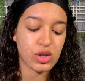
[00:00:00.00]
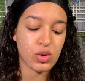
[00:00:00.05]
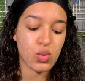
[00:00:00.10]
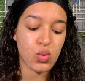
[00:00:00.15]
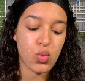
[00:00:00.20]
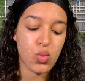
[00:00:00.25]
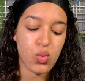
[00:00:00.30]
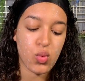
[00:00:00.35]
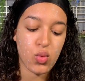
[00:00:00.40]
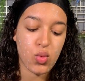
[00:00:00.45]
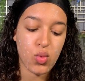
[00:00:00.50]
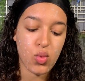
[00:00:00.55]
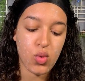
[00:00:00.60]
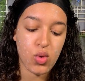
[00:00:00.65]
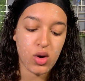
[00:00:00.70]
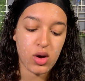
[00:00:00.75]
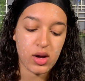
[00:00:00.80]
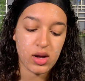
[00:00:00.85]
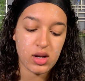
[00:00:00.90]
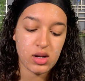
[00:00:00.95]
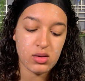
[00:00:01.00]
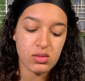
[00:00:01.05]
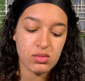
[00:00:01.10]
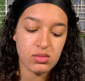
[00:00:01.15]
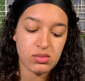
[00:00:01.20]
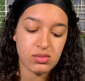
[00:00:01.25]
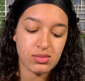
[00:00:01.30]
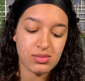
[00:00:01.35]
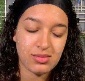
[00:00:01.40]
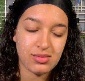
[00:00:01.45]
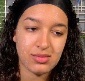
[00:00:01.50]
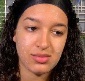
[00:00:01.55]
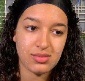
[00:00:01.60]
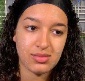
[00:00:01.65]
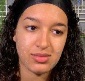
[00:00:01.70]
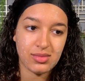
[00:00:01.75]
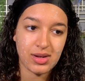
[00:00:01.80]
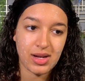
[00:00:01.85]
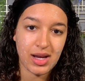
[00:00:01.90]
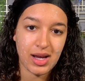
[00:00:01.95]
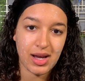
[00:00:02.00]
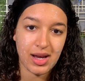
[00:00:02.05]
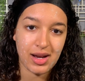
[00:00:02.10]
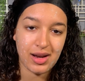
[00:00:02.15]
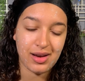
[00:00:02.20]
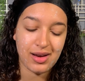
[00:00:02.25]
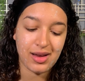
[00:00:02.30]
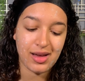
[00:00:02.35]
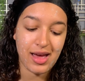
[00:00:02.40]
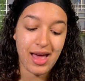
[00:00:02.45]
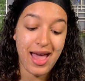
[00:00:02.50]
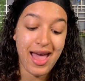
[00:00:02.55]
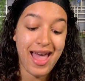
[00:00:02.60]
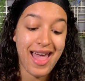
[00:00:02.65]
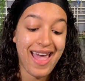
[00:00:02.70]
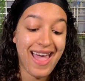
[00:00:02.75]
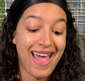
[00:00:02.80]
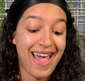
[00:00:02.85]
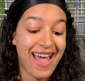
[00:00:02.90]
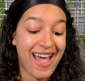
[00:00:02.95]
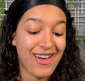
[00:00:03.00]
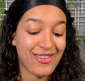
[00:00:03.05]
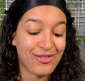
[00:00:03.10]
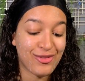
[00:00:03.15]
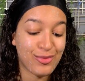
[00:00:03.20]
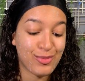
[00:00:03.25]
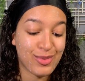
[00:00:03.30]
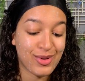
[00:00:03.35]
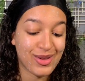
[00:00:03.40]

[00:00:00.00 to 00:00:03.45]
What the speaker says: 1.5